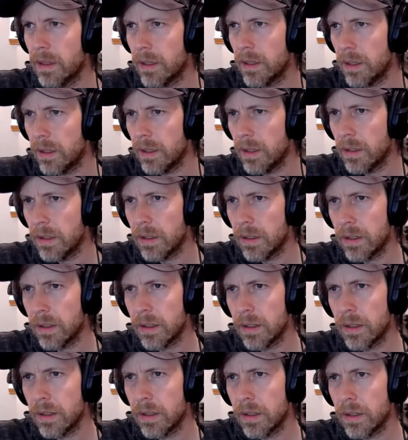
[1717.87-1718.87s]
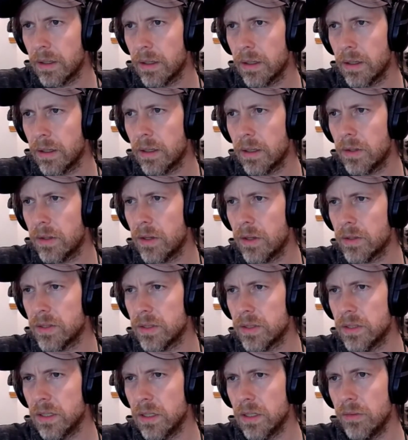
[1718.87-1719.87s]
There's a
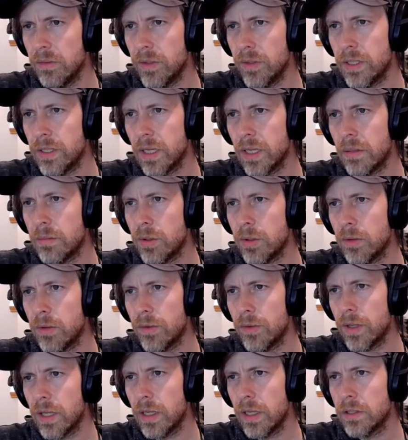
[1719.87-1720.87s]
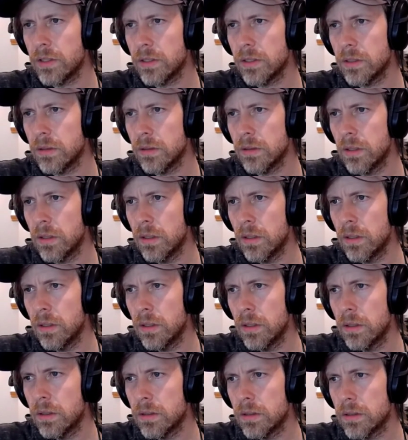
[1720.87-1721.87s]
delivery time notification.
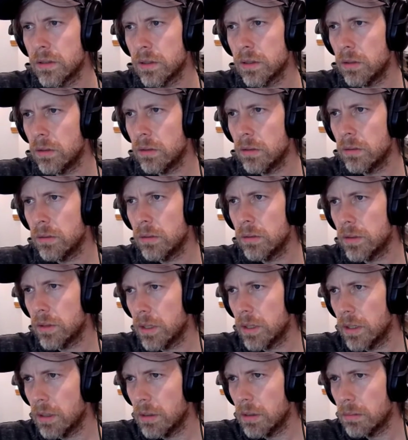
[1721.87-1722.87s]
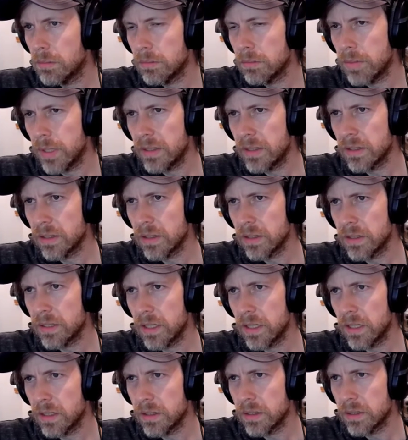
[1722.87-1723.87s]
So basically
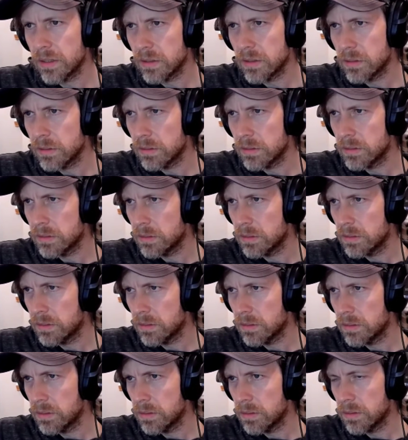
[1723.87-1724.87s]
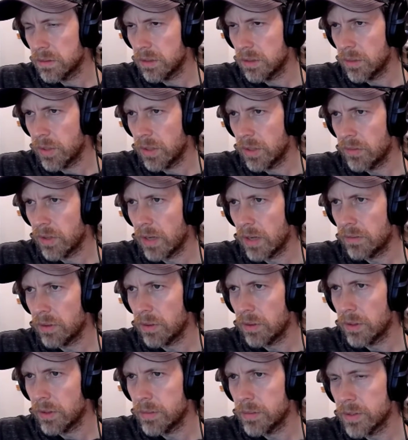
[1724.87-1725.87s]
says that we have high
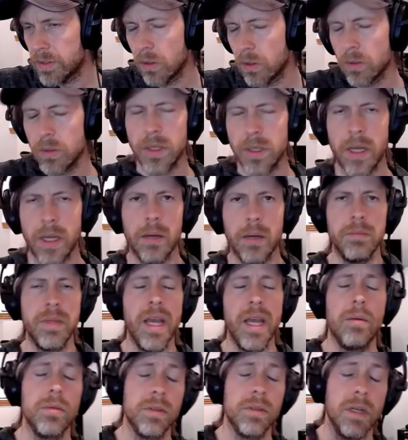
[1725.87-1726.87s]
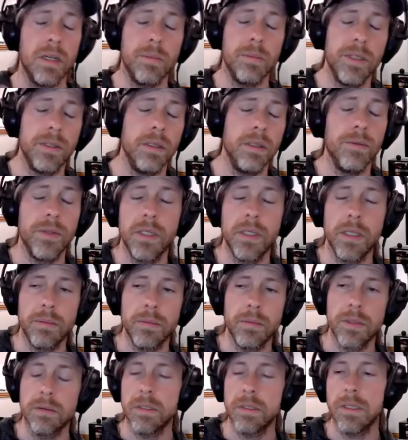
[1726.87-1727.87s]
volume. So yeah, we'll talk about delivery
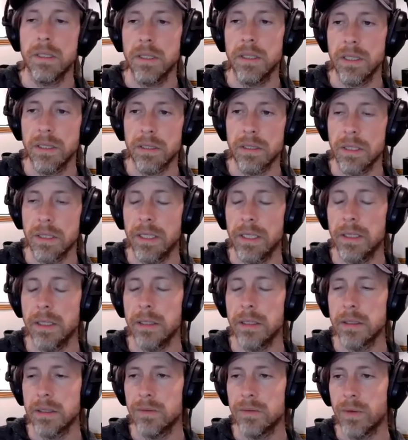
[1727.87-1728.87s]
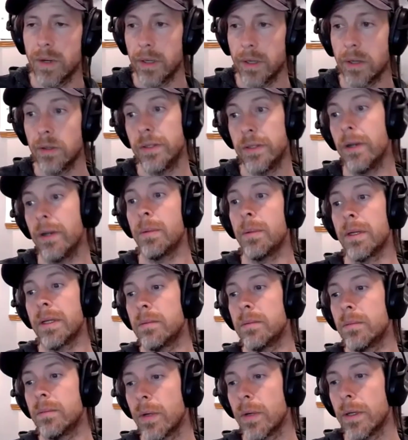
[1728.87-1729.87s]
times. That's a good idea. It's a very good topic.
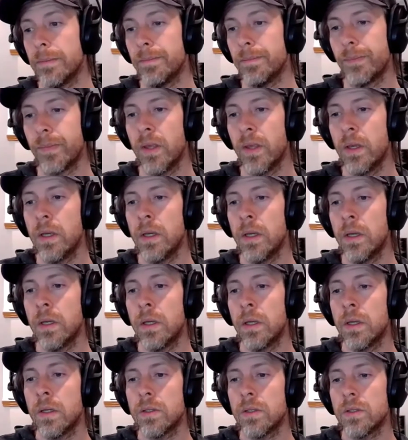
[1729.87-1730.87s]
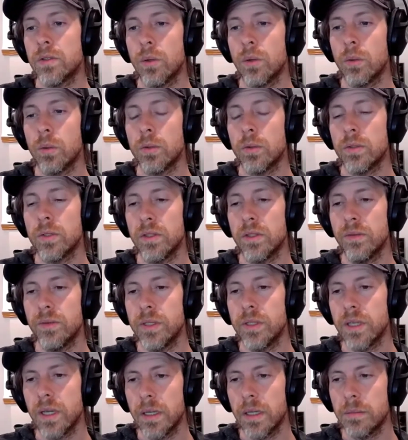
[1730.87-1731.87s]
It's important. So delivery
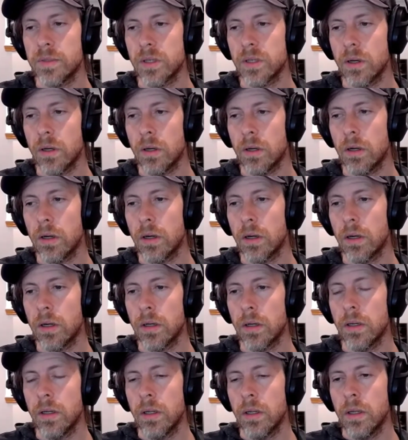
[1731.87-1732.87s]
times are,